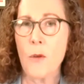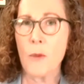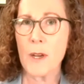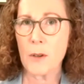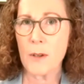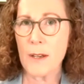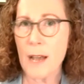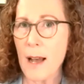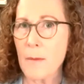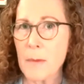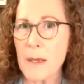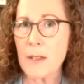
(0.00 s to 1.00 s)
We are
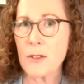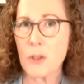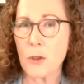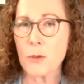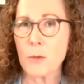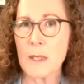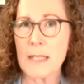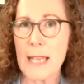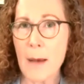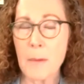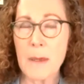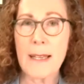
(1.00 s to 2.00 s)
not being told what's
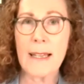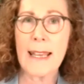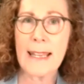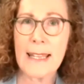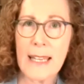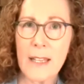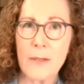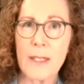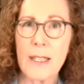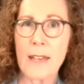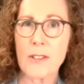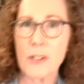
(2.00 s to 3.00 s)
happening.
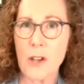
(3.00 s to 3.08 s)
Even as